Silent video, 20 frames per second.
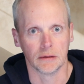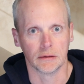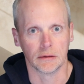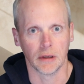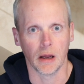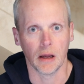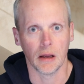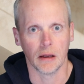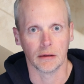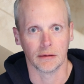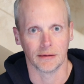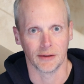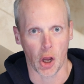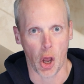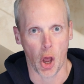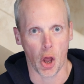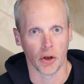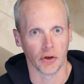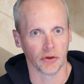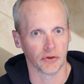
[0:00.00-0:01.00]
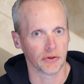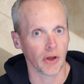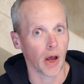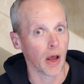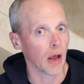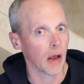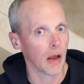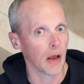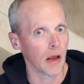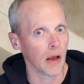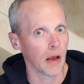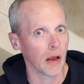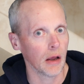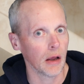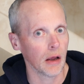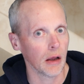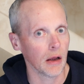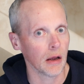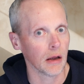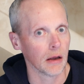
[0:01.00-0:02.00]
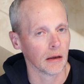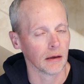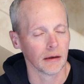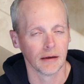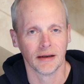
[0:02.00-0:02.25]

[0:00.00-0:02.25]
Dun, dun, dun.